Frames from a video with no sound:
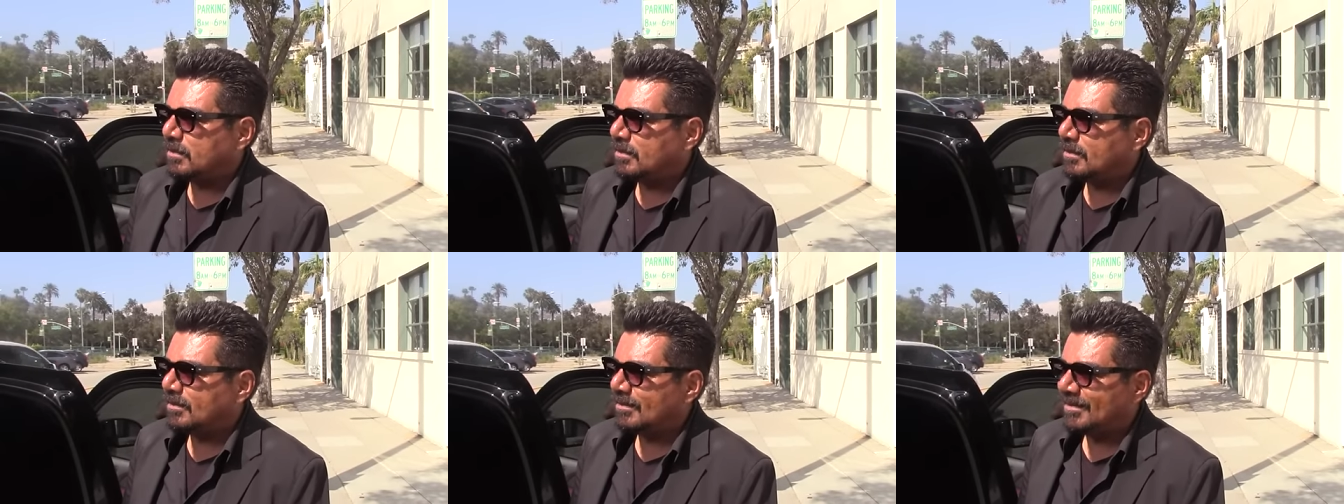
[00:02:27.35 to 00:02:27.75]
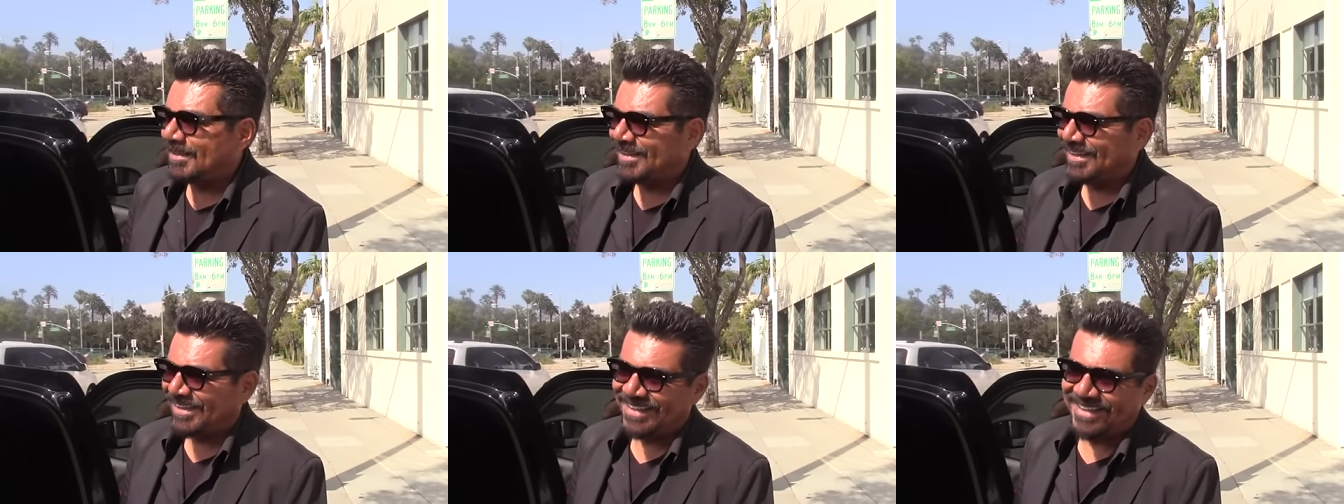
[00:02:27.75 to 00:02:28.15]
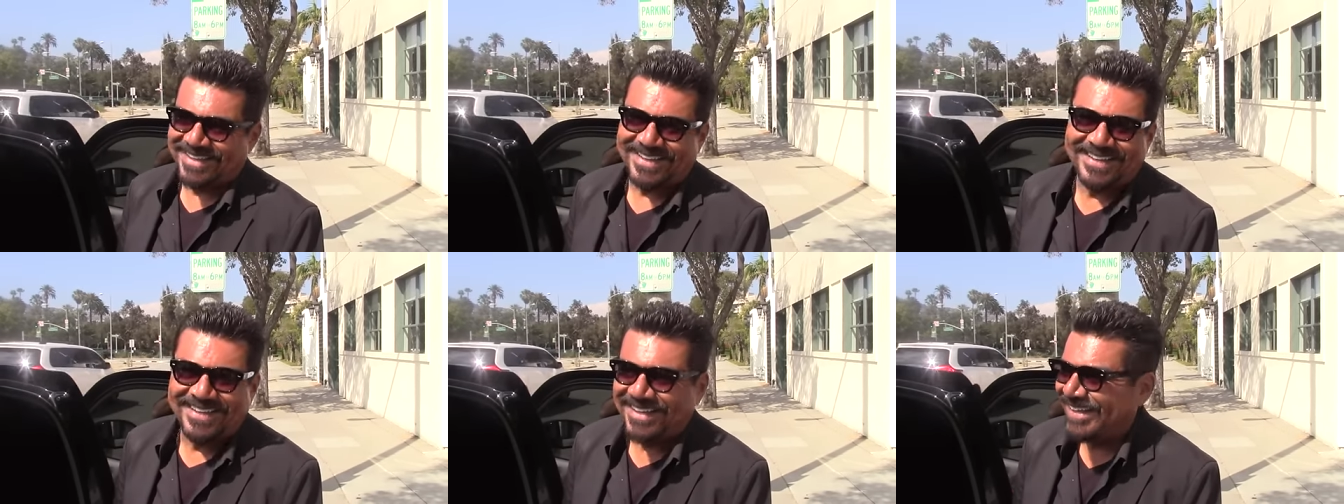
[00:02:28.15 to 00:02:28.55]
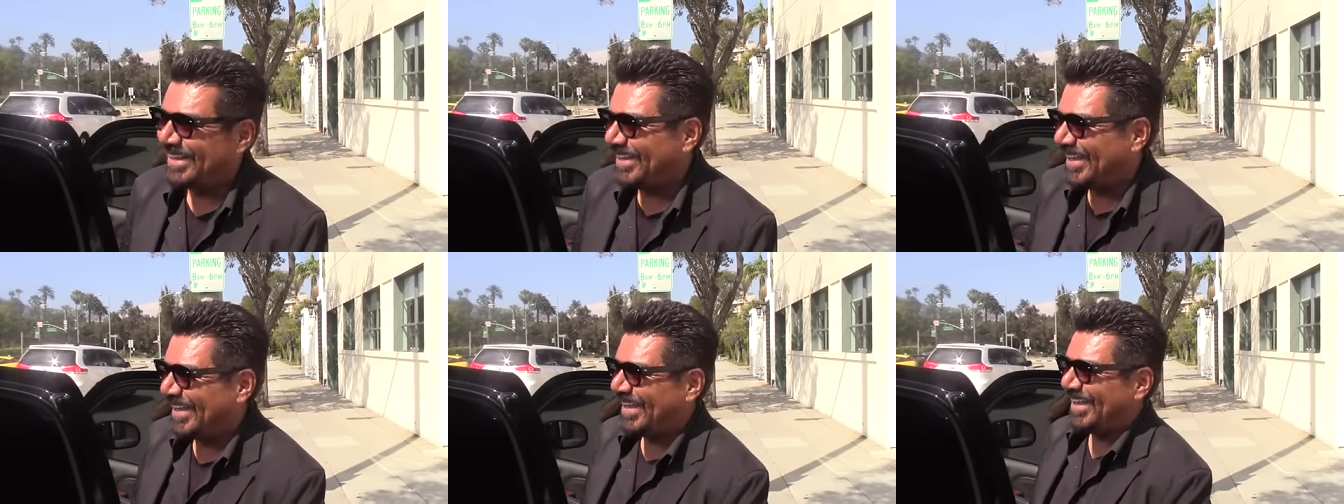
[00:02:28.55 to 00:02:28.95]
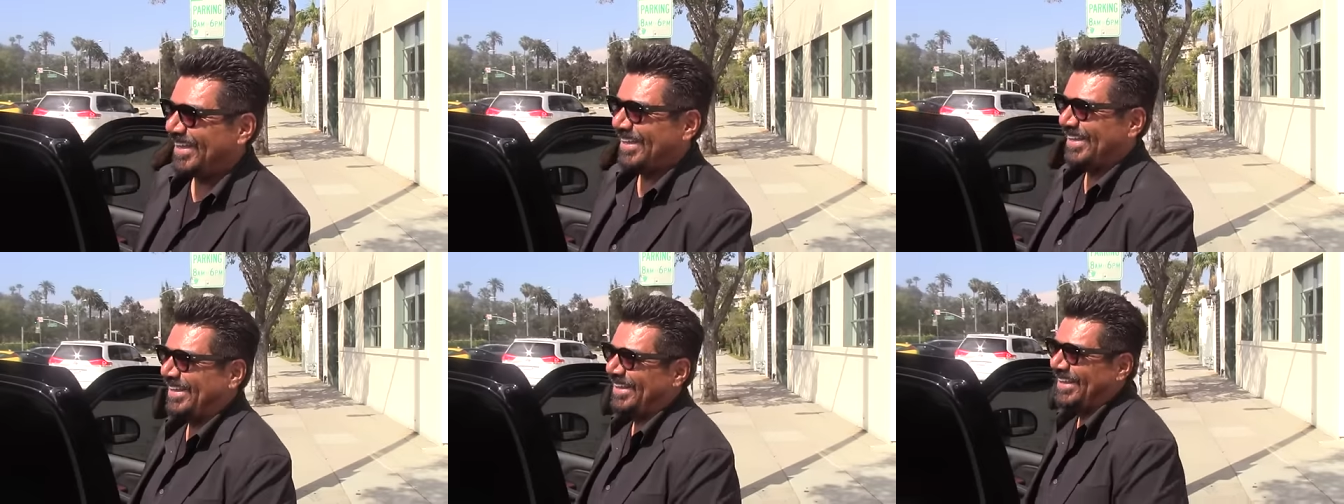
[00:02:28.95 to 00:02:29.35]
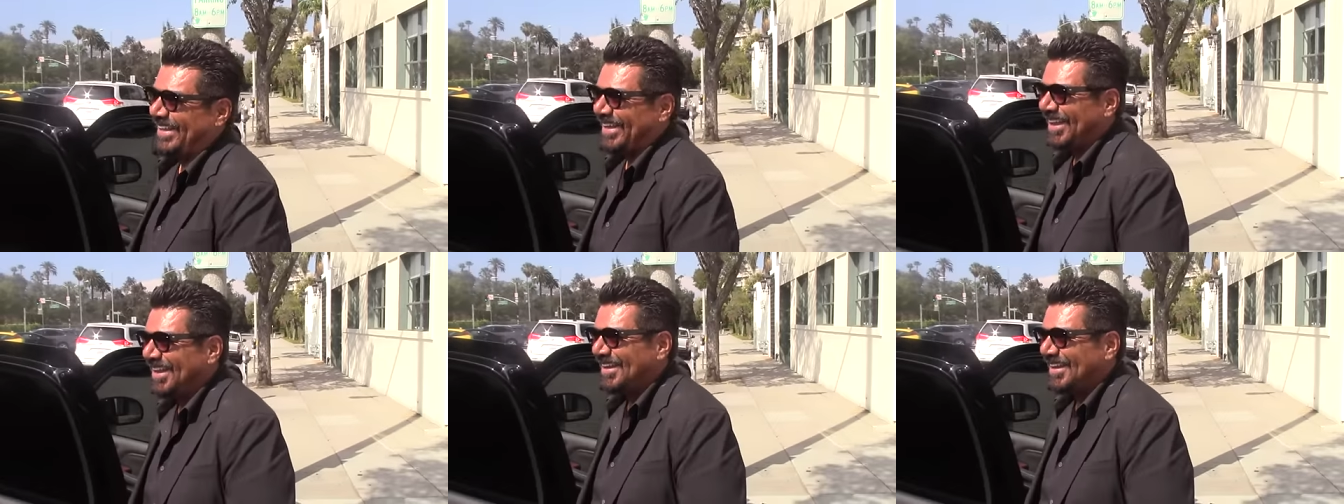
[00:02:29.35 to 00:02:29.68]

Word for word: Yeah, that's a shame. That's a shame.